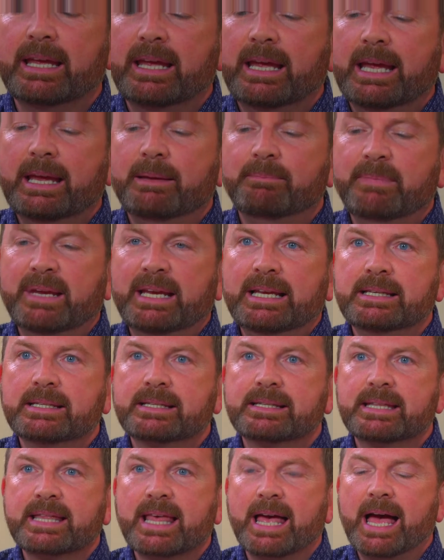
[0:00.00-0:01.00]
It means
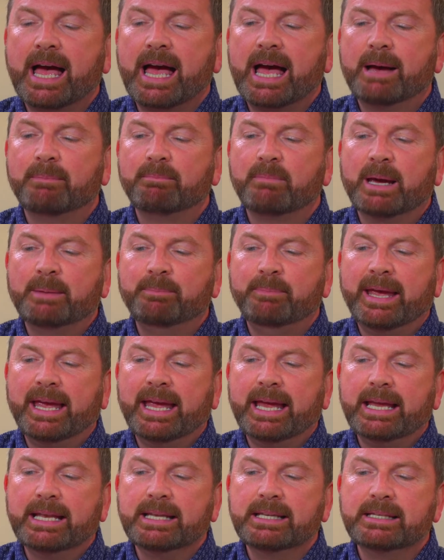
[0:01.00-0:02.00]
that my
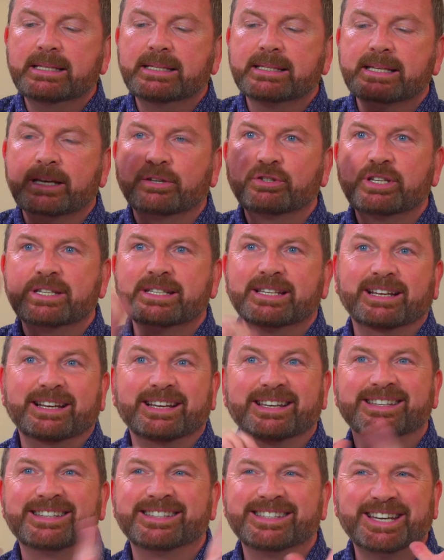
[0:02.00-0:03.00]
pins are just gonna
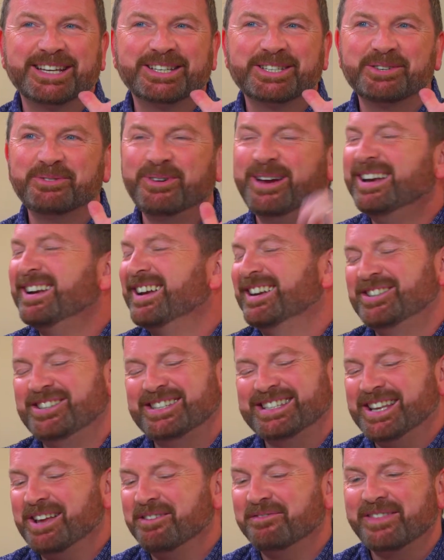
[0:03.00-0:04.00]
stick to it. I just
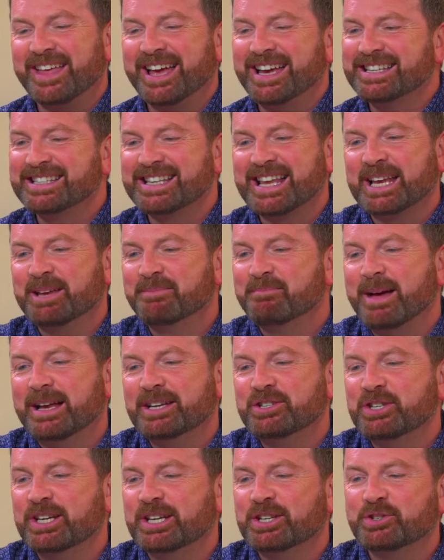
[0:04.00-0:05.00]
love that. It's like a
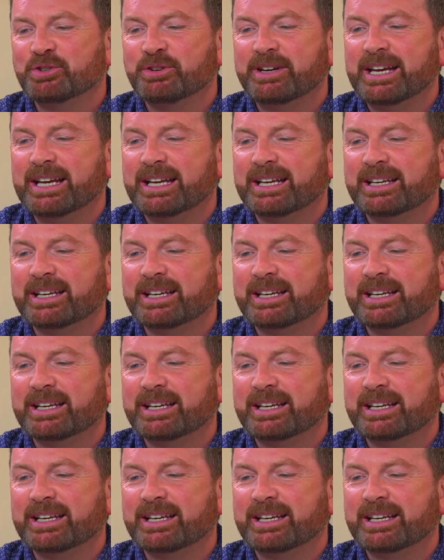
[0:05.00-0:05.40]
magic trick.